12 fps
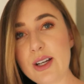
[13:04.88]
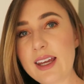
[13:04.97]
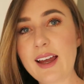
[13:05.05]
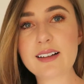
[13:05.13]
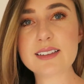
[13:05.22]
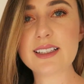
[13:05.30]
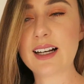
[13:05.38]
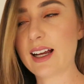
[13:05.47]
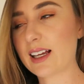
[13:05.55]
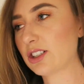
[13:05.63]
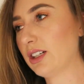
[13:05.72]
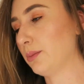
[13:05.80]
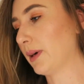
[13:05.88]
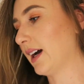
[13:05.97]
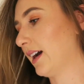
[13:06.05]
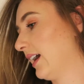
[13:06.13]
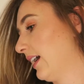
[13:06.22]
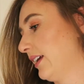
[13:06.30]
only candles that I actually
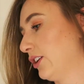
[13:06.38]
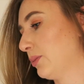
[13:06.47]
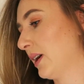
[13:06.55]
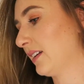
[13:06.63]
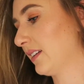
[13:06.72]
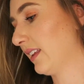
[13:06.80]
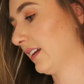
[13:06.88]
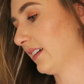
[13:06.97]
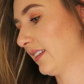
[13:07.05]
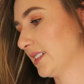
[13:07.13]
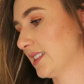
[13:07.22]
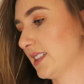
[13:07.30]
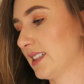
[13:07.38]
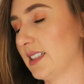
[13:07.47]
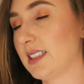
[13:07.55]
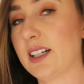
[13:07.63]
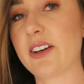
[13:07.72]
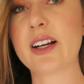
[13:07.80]
buy, and you might think this is
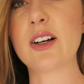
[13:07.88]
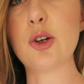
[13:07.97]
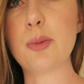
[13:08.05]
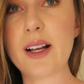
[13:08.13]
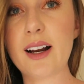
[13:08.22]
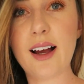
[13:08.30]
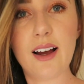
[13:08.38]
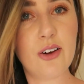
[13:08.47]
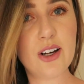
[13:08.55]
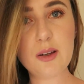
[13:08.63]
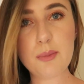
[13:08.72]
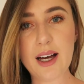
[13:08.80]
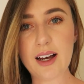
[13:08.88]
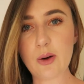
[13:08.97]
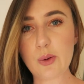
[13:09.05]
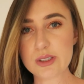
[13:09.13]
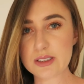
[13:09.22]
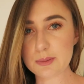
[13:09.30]
hysterical, but I only buy
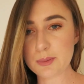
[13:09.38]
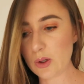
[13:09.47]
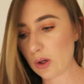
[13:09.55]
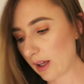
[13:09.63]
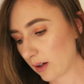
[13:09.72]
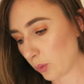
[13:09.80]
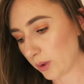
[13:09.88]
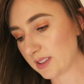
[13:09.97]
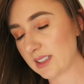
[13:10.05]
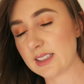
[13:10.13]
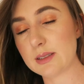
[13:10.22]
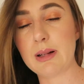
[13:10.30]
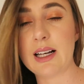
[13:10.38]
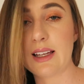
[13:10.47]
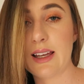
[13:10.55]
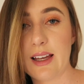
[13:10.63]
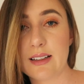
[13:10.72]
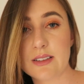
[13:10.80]
autumn and winter
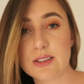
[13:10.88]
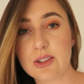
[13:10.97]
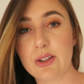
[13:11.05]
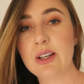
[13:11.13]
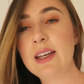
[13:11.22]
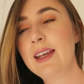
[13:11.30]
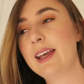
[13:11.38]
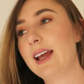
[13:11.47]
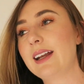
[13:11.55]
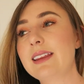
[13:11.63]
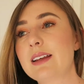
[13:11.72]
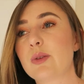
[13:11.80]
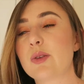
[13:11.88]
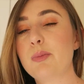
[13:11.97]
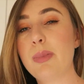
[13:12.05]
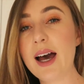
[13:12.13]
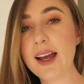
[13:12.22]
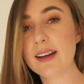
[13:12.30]
smelling candles. So anything
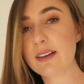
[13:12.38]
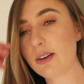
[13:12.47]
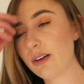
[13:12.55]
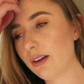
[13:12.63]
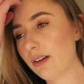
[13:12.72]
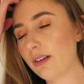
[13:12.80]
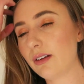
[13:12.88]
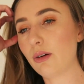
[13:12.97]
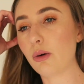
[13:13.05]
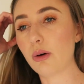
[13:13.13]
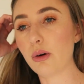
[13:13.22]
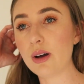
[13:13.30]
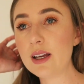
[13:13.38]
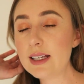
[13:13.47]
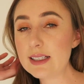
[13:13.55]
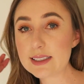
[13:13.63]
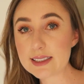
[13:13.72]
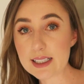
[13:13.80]
with pine cone or
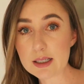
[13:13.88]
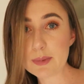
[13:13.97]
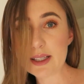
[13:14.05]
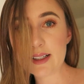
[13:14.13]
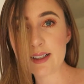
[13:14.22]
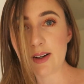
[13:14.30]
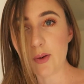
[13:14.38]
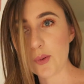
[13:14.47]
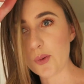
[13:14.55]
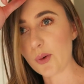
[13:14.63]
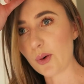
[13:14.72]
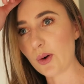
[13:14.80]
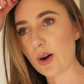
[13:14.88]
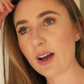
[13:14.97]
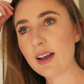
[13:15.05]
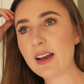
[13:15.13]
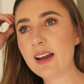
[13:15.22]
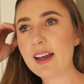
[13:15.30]
cinnamon
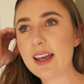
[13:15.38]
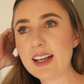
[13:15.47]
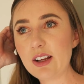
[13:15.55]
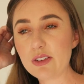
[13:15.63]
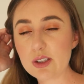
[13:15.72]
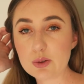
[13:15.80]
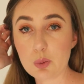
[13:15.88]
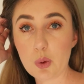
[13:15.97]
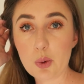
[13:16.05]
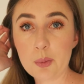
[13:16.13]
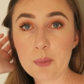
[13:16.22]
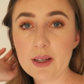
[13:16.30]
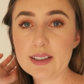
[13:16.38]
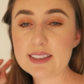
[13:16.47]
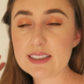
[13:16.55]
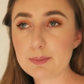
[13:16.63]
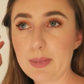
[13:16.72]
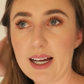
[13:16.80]
or any of those warm
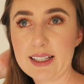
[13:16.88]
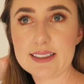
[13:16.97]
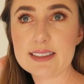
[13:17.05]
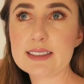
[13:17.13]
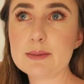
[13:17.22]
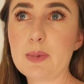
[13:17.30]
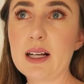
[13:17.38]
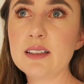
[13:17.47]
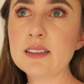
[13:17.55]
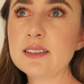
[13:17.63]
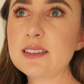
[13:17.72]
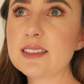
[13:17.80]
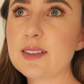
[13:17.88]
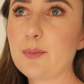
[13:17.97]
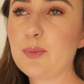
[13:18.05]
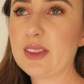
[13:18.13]
spice smells,